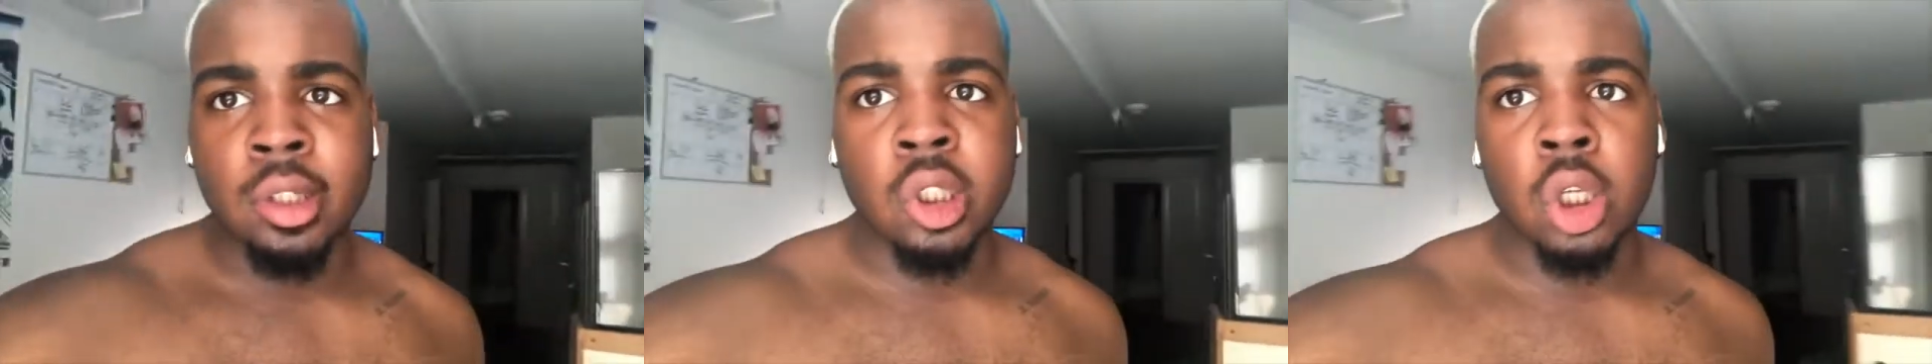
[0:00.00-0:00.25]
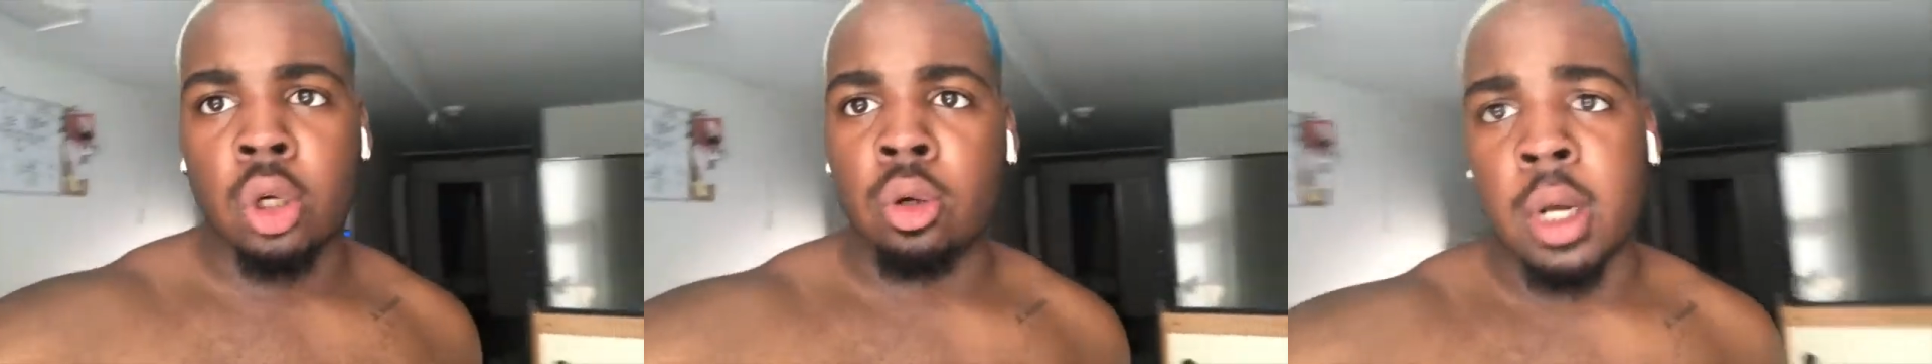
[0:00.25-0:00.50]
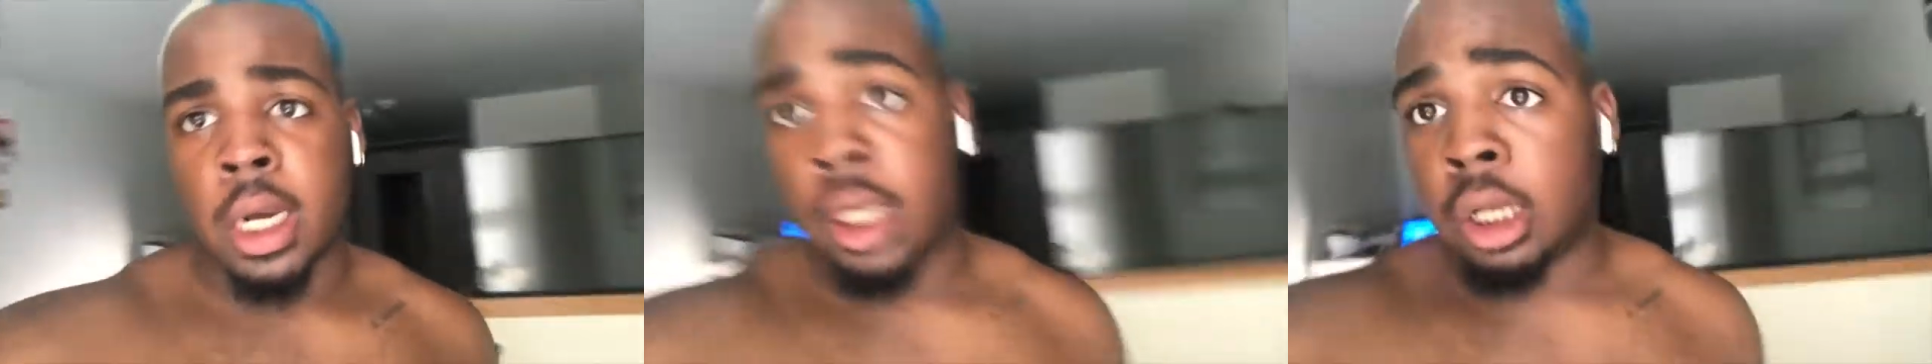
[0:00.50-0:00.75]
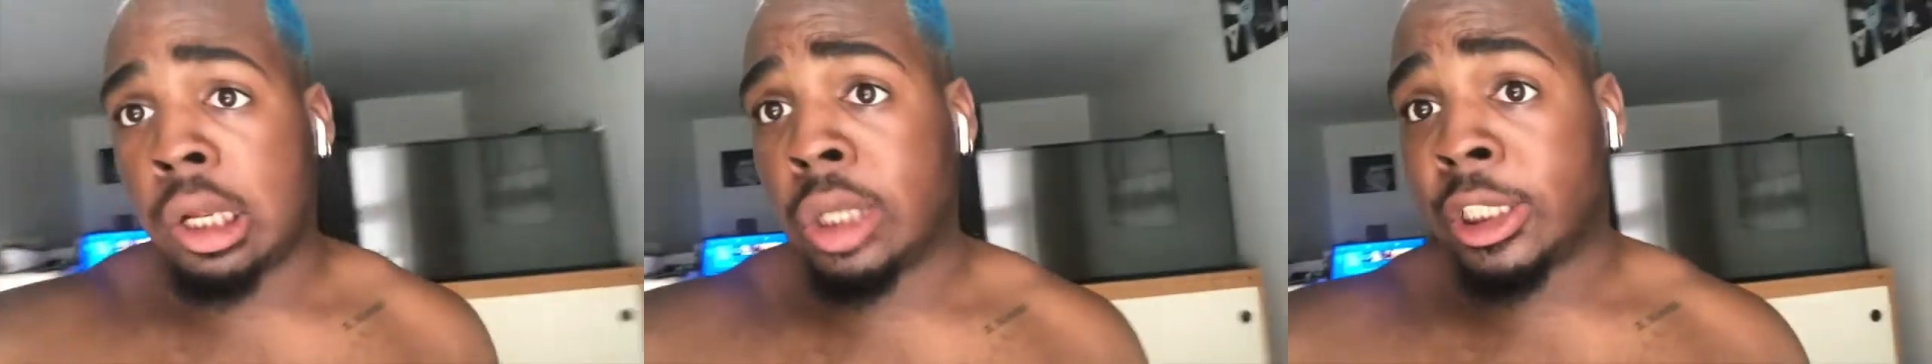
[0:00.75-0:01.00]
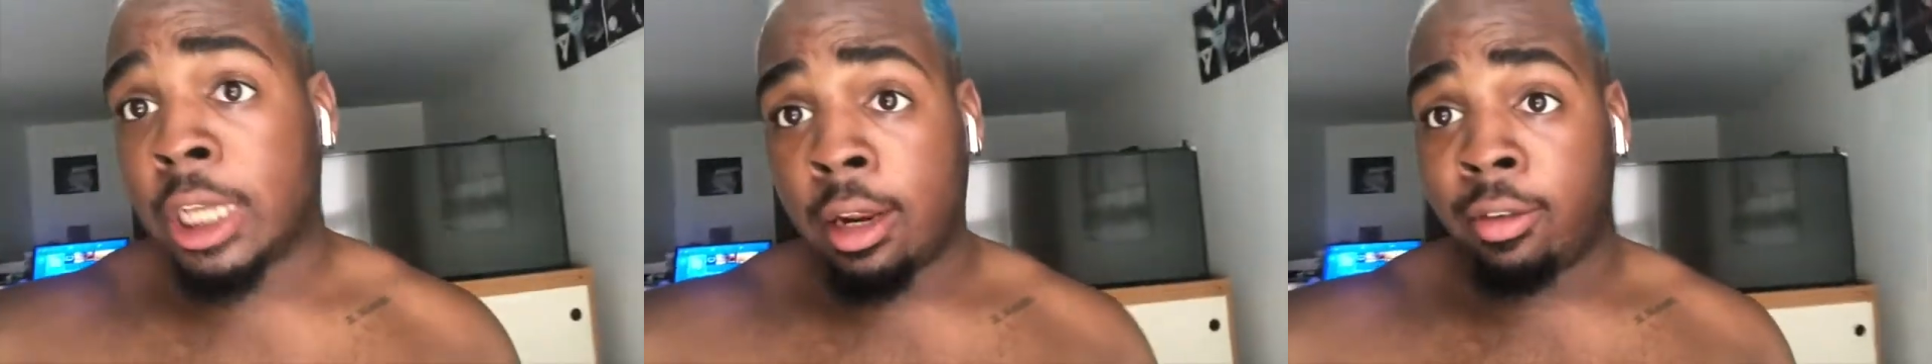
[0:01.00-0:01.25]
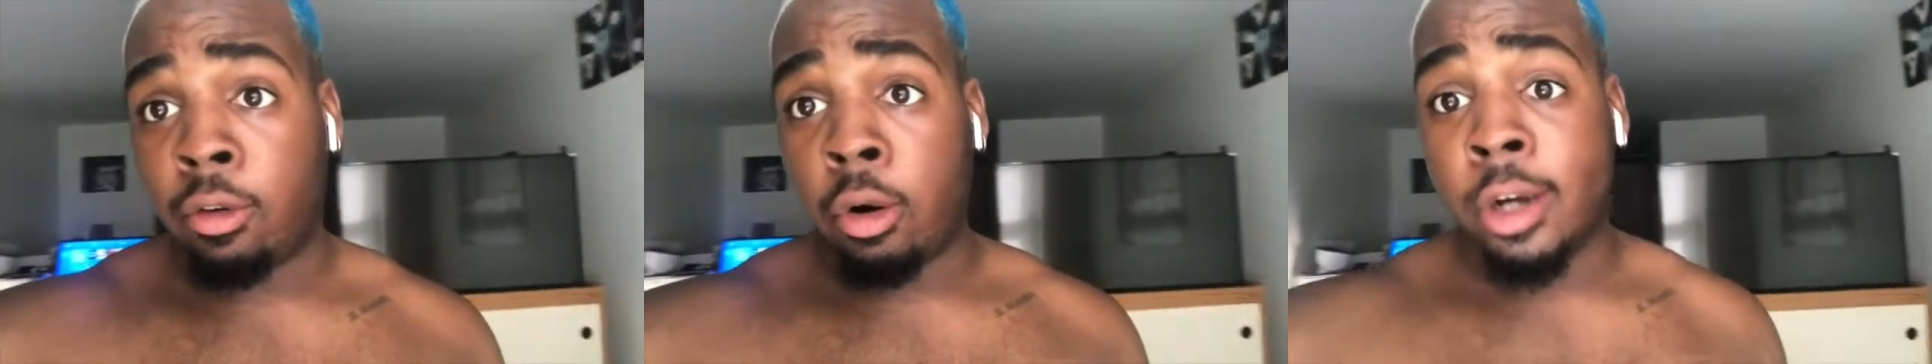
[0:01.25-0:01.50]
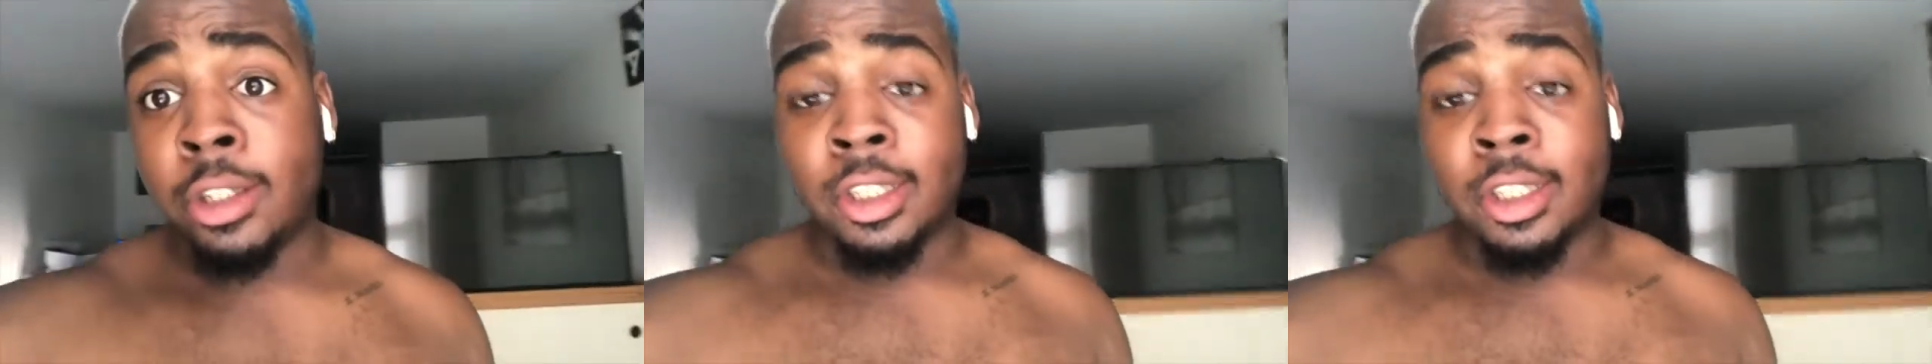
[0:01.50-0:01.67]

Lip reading: so I need to go study for it.